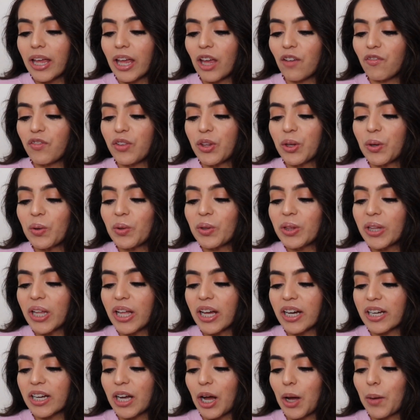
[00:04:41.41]
if you
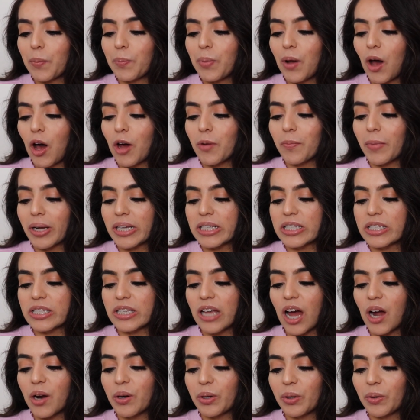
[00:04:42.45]
look upon my
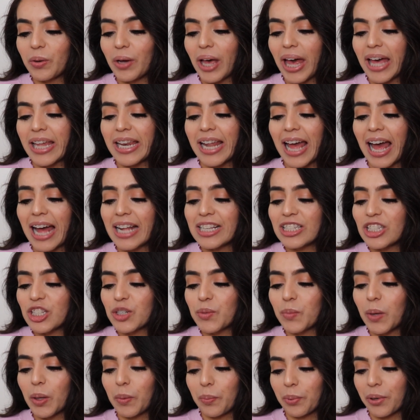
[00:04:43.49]
sorrow and
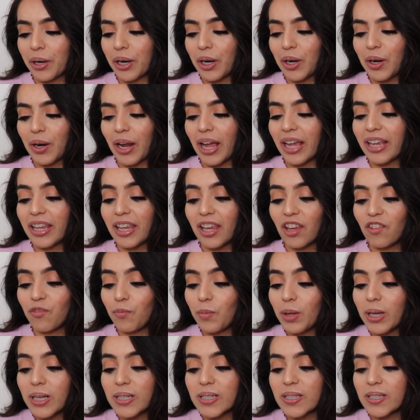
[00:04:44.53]
answer my prayer and give
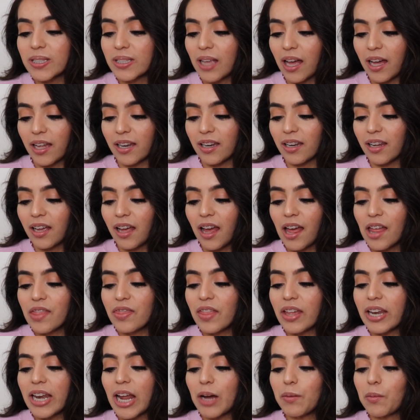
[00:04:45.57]
me a son,
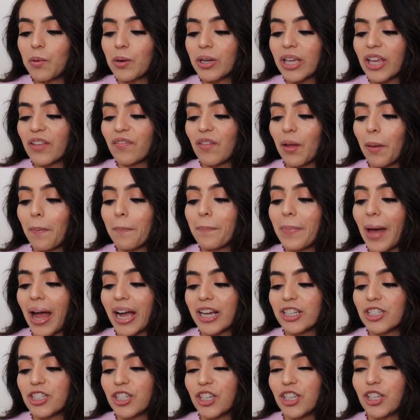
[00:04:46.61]
then I will give him
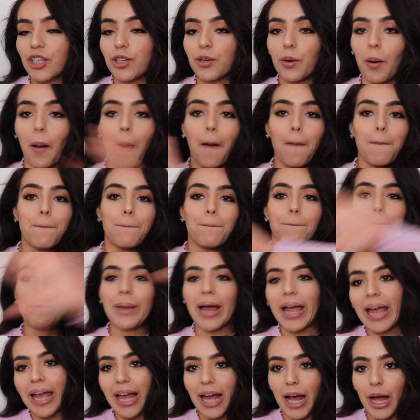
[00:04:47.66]
back to you.
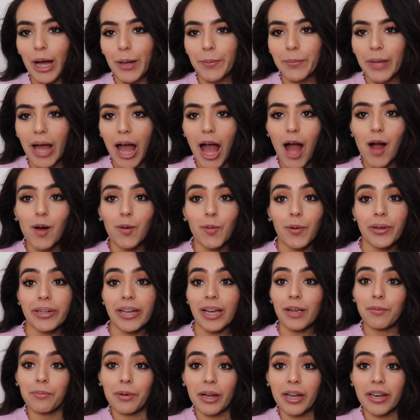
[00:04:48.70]
Bam!
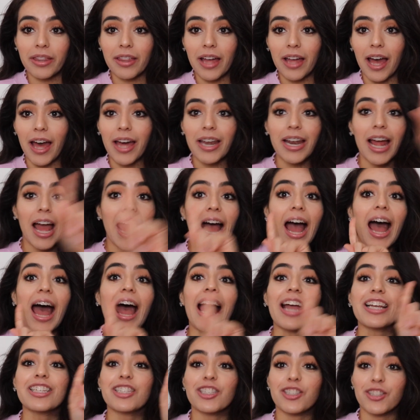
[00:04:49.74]
When I read that,
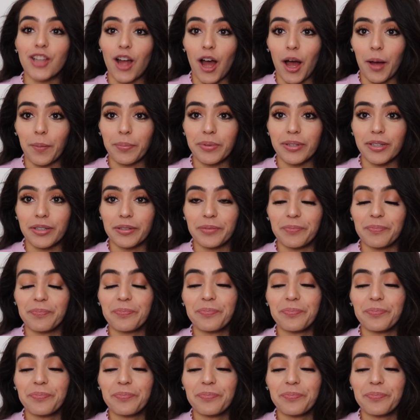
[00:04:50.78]
I stopped.